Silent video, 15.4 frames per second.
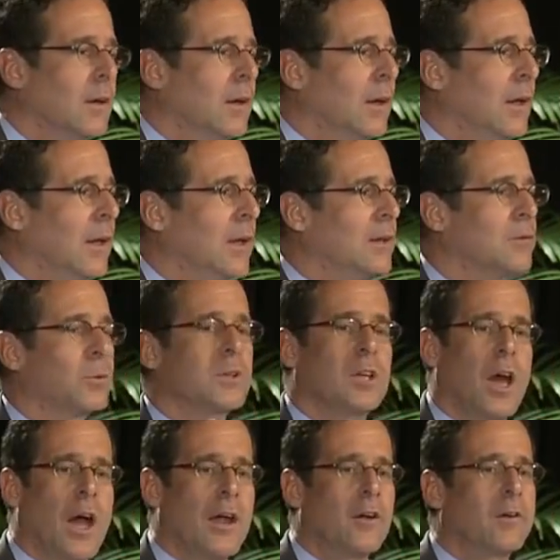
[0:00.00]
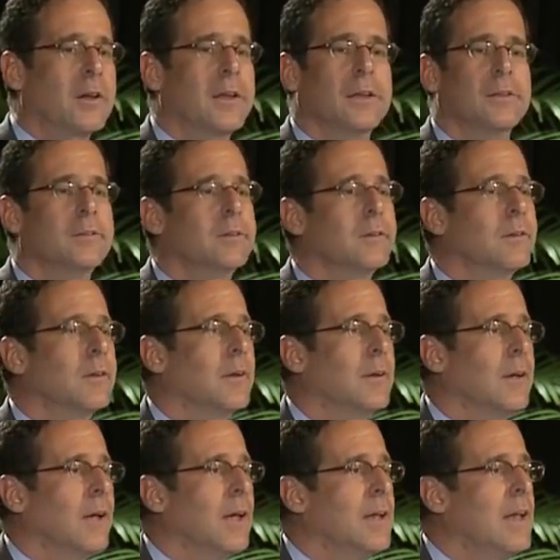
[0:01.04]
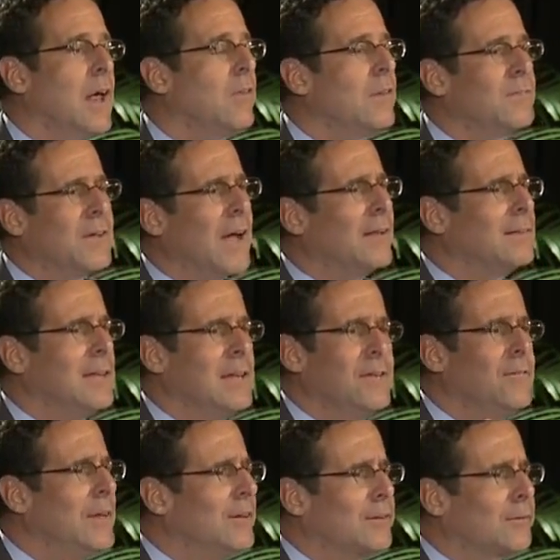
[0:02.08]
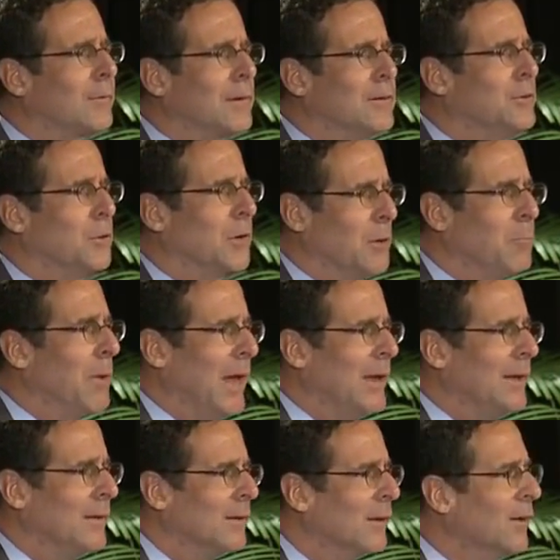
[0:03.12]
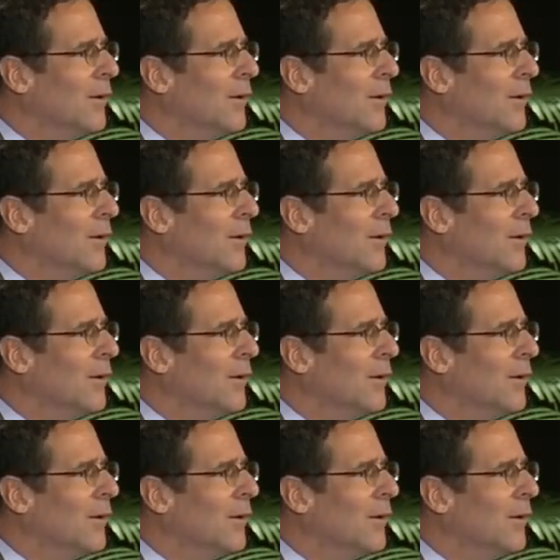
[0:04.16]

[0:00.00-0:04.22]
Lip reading: and retirees, and now they've got TV screens you can bend.